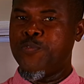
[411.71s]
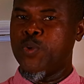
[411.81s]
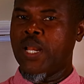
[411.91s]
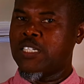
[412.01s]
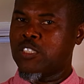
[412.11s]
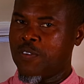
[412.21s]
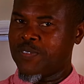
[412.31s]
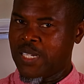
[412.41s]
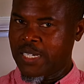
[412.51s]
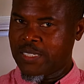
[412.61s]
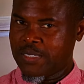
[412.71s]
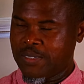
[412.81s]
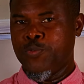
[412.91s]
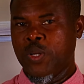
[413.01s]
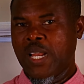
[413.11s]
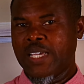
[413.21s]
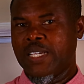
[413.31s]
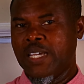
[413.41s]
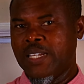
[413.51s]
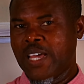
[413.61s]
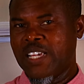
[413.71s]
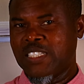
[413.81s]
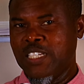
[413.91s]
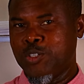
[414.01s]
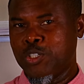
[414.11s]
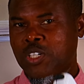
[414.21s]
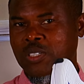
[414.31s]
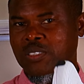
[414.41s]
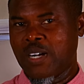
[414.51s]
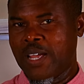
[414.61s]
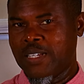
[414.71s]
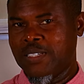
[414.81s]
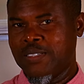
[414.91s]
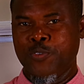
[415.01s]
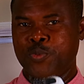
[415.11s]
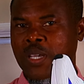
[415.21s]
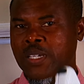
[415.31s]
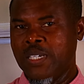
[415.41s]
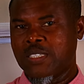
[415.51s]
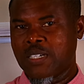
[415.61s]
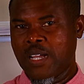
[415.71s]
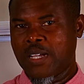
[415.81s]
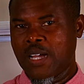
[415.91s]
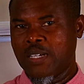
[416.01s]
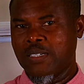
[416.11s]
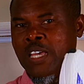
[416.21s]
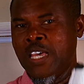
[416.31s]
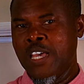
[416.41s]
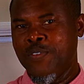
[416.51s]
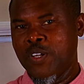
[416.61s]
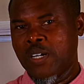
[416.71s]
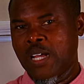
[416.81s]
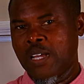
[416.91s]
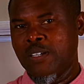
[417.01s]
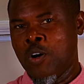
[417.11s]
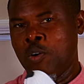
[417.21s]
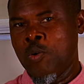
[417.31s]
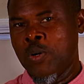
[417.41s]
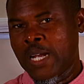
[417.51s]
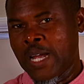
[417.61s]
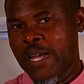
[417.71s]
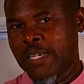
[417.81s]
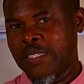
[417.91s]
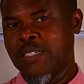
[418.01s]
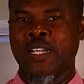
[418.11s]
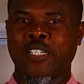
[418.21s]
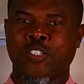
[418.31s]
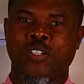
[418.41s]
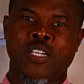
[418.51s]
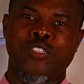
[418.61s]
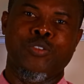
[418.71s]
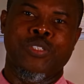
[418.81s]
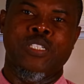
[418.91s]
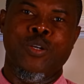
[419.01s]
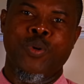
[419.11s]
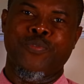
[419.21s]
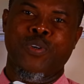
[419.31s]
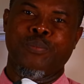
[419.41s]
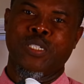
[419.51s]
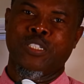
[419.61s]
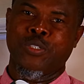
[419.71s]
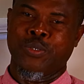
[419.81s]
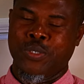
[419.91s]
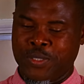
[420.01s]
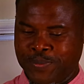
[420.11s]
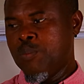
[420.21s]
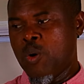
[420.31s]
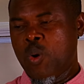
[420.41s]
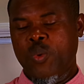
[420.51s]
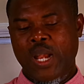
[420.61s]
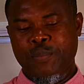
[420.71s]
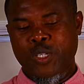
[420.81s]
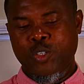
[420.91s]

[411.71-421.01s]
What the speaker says: if you like softness, if you like a nicely cushioned ride, if you're a heel striker, a heavy runner, or older guys, then I suggest you stay away from these shoes. But what will I be